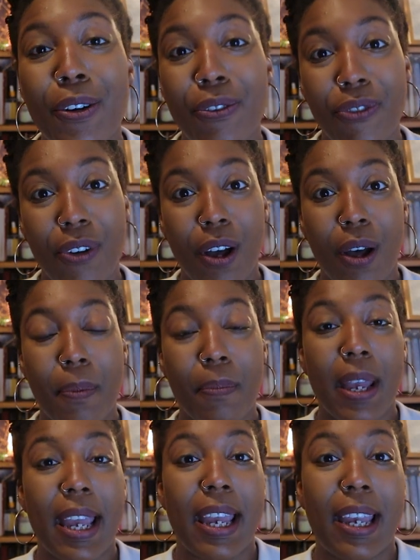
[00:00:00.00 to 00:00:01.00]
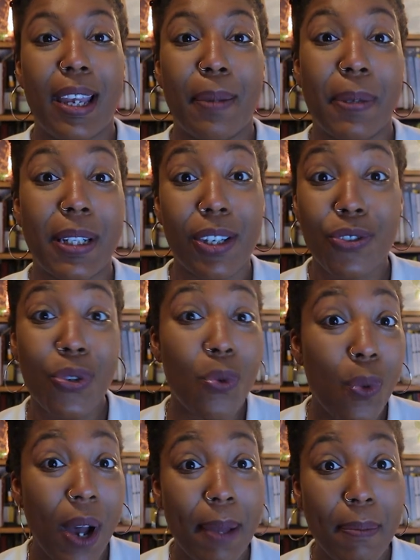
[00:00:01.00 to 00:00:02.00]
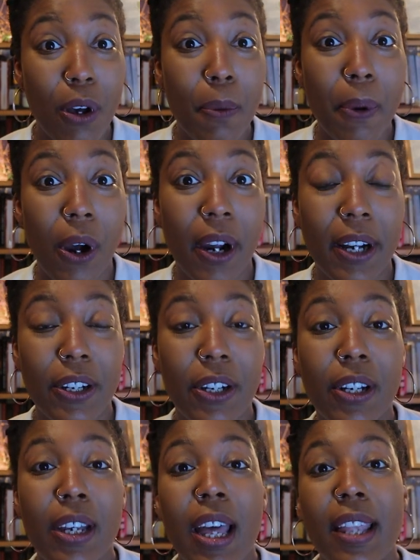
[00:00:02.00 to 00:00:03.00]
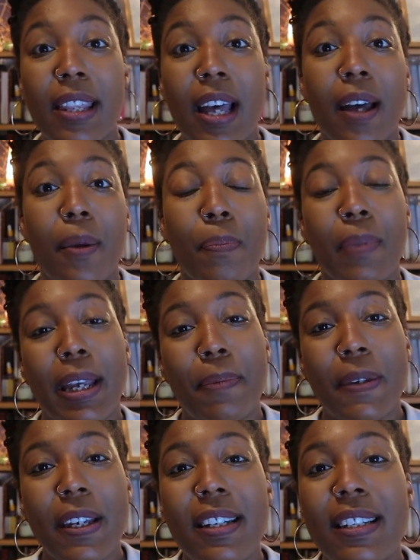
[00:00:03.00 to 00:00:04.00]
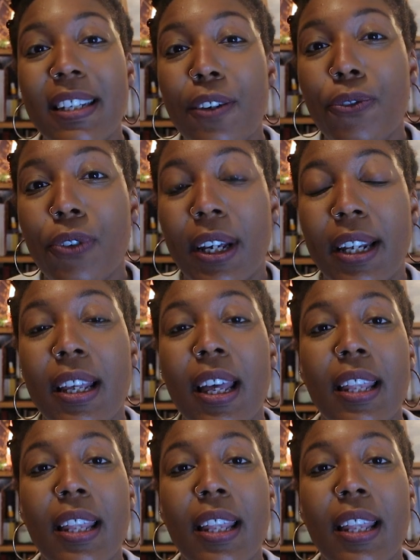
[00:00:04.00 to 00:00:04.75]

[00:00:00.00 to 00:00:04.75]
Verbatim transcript: from a potential white male partner that may be different